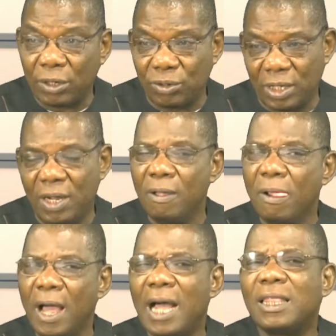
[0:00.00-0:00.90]
to it.
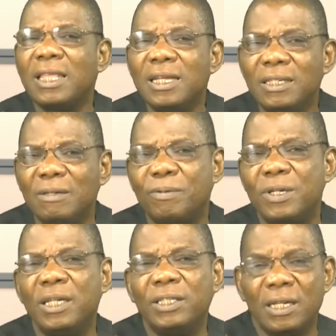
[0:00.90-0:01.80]
I think the
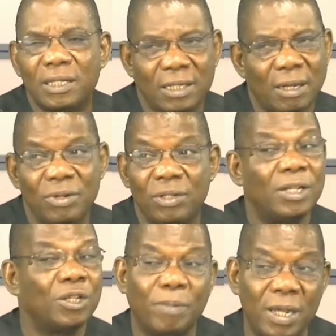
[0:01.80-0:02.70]
presidential system is
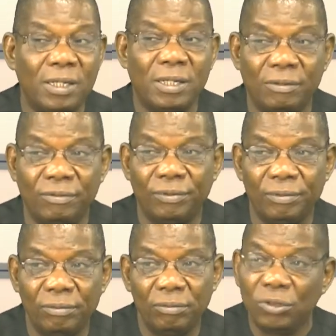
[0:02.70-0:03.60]
expensive.
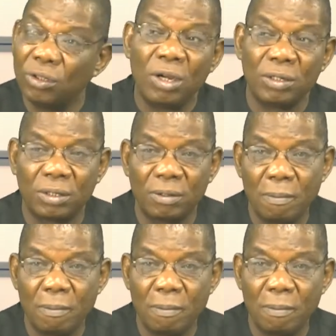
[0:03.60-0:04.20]
Ross,